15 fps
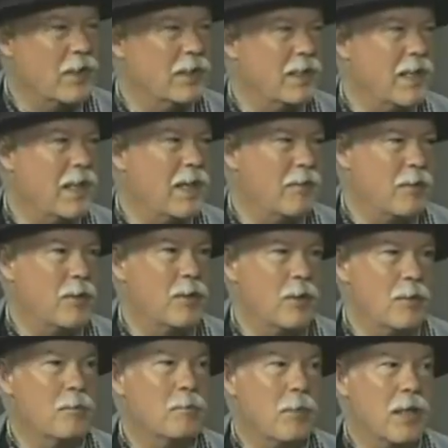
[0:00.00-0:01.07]
in the
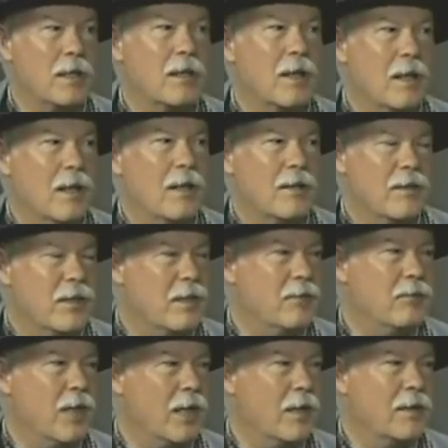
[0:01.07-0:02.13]
afternoon, but the
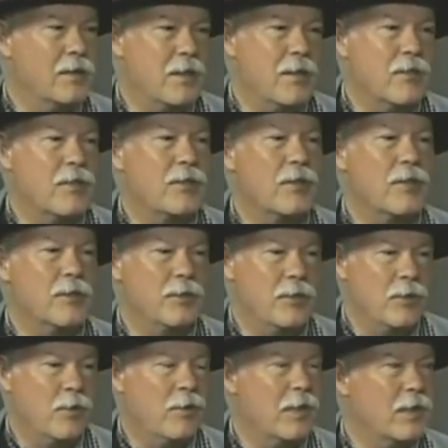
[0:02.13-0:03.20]
volunteers are
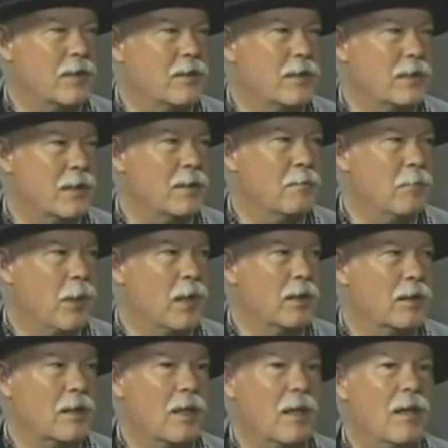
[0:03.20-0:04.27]
doing the
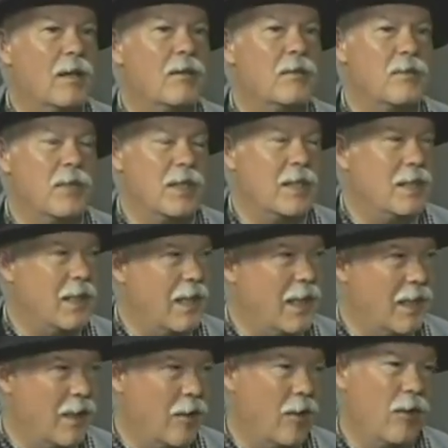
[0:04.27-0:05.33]
bulk of the
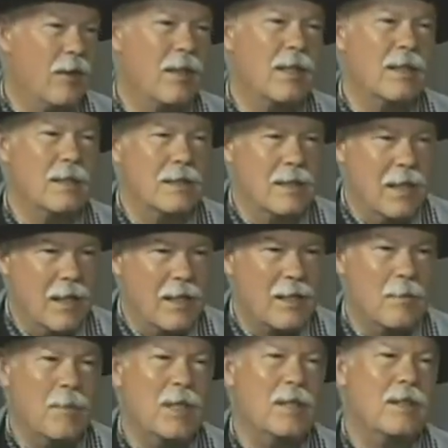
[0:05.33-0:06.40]
cataloging and
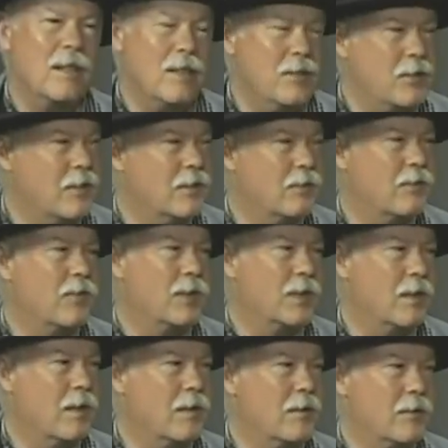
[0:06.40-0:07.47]
documentation and
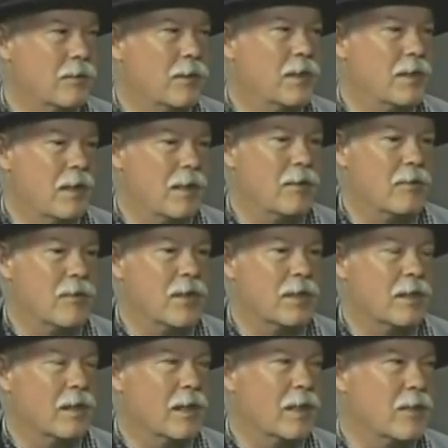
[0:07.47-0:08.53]
photography of the
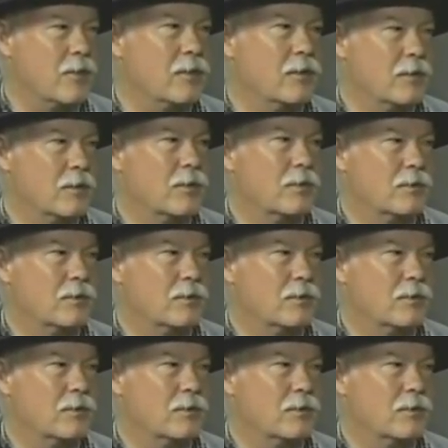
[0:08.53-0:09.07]
collections.